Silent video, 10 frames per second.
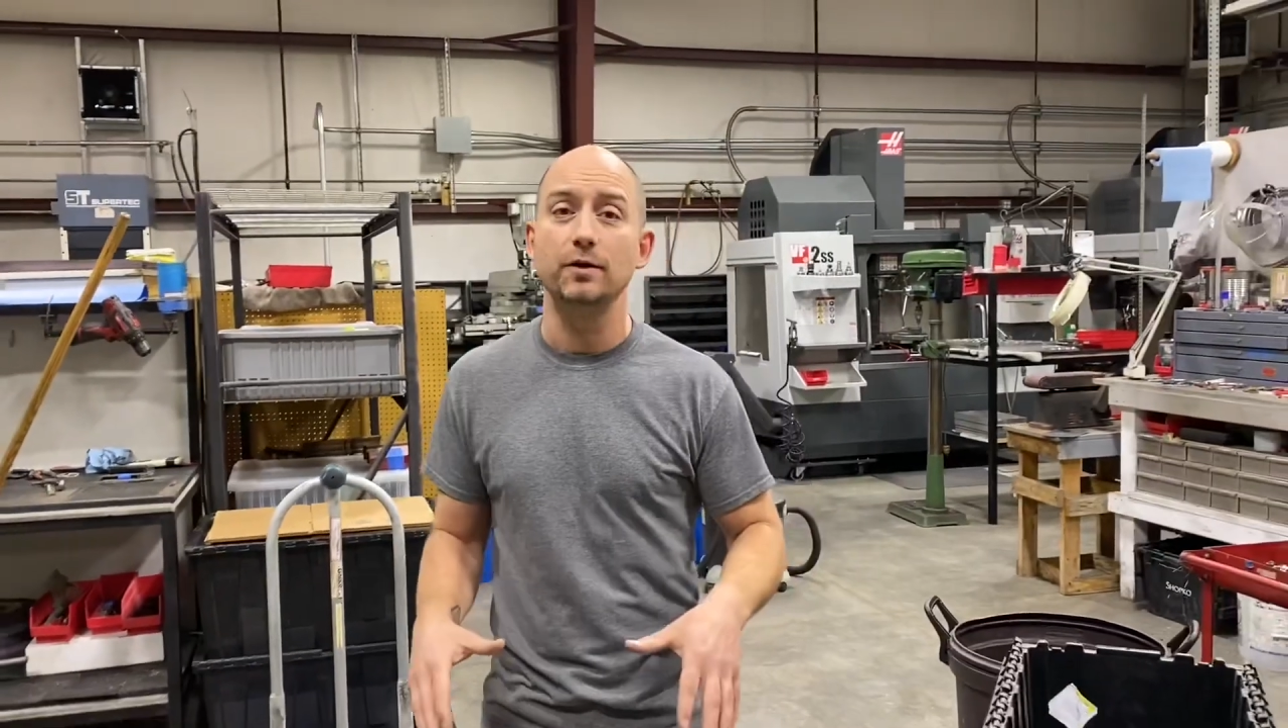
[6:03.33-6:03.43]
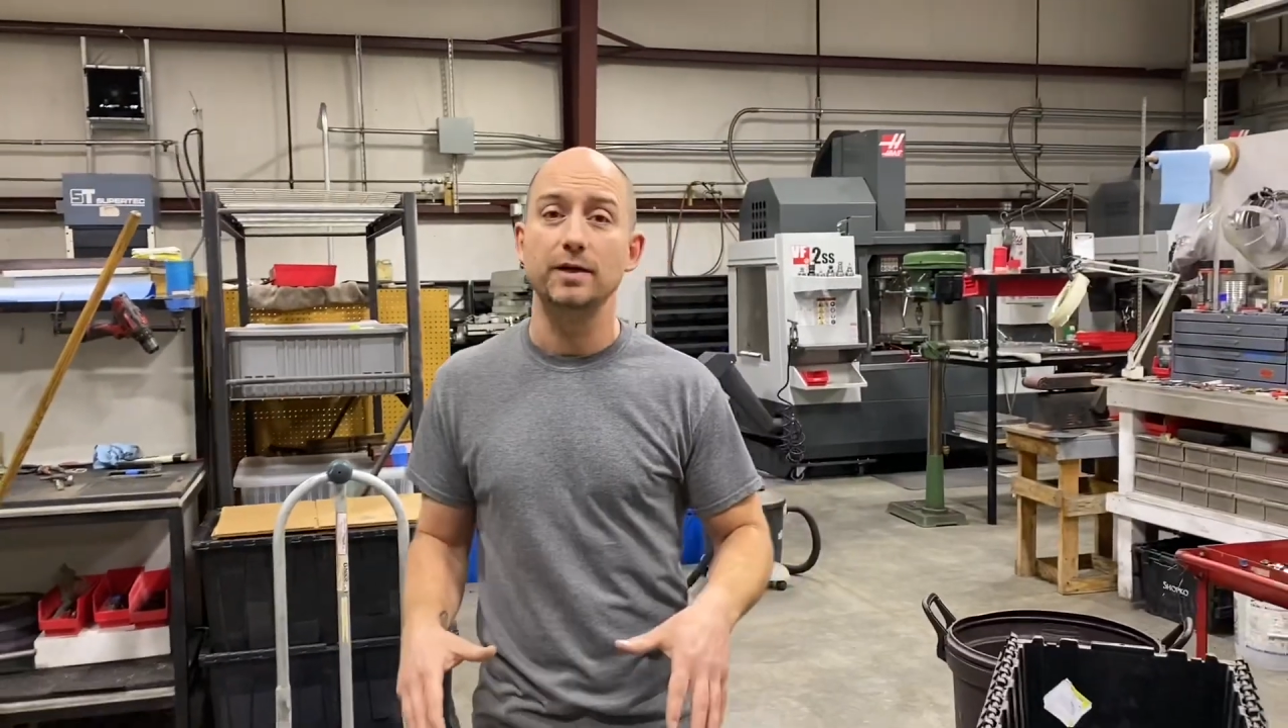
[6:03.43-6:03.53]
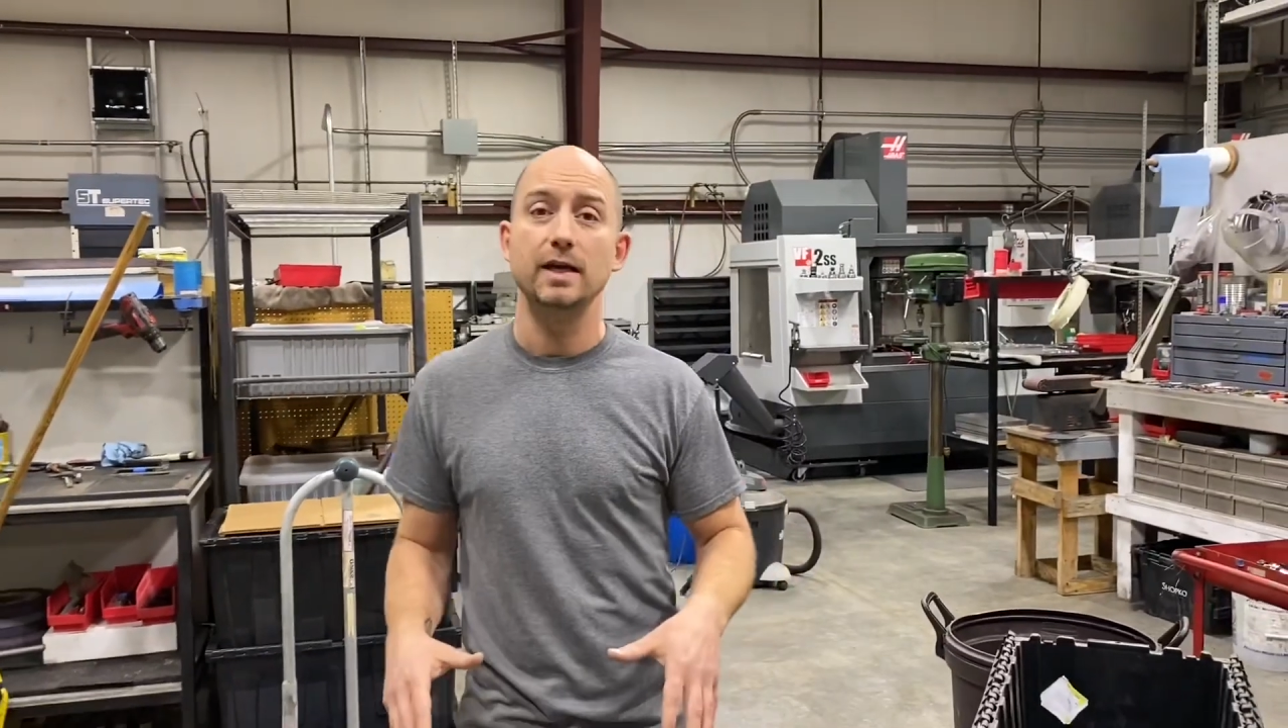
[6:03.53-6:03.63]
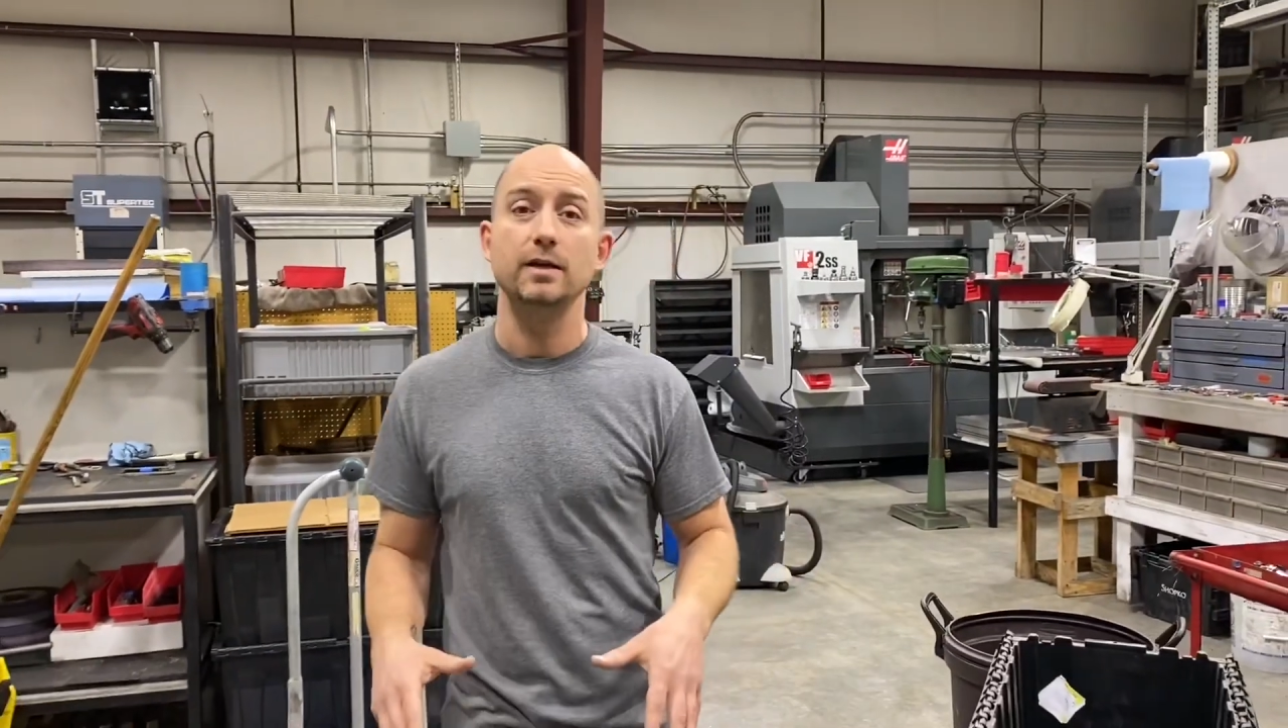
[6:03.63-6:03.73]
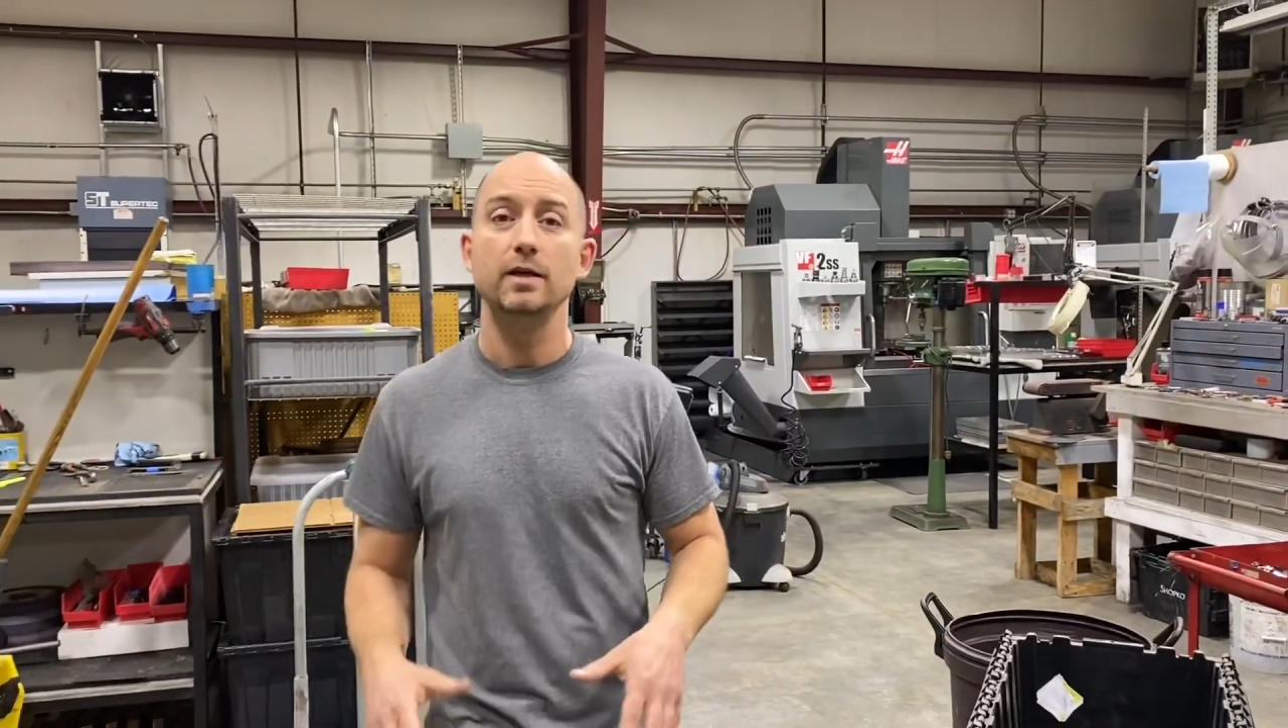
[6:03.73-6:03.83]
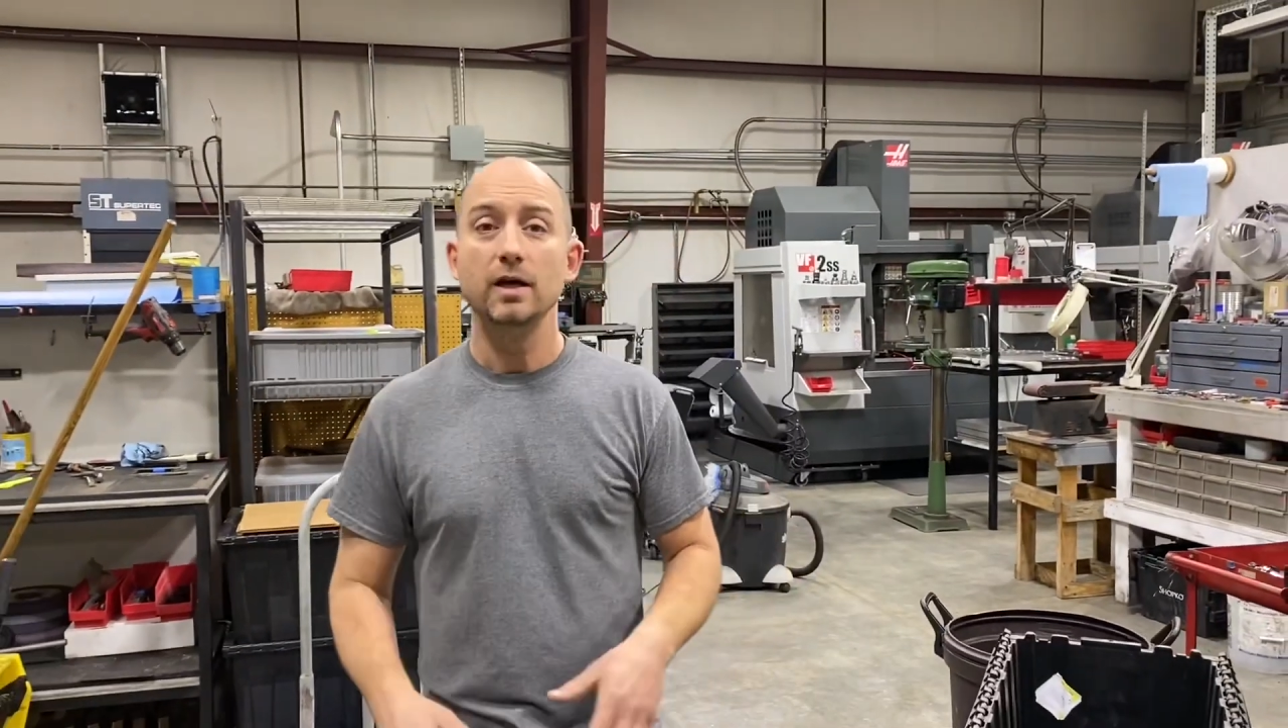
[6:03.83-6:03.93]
in